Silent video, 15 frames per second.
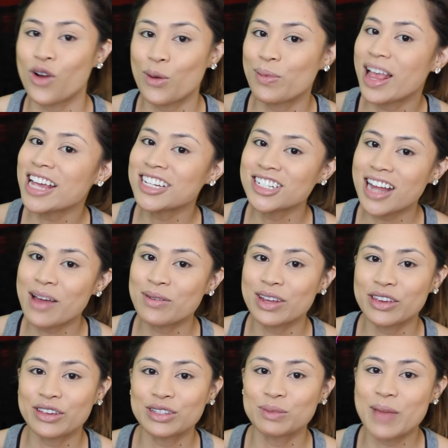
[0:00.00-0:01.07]
For blush, I'm
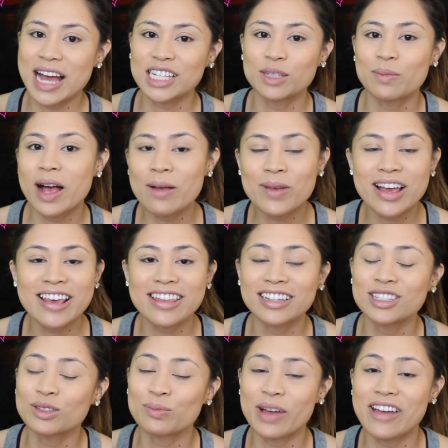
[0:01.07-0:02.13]
going to use Max Melba.
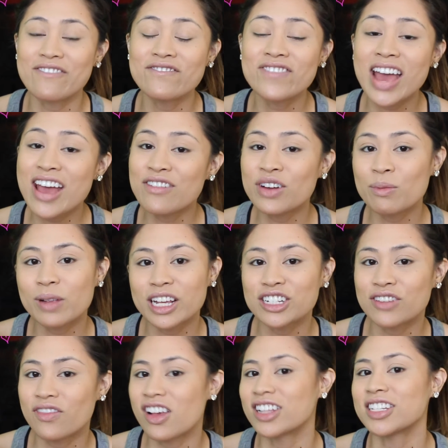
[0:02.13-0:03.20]
This is my favorite
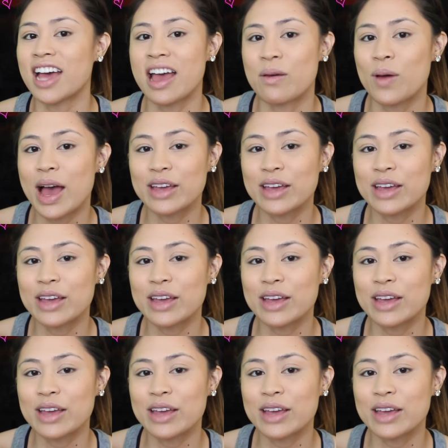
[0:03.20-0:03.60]
blush of all time.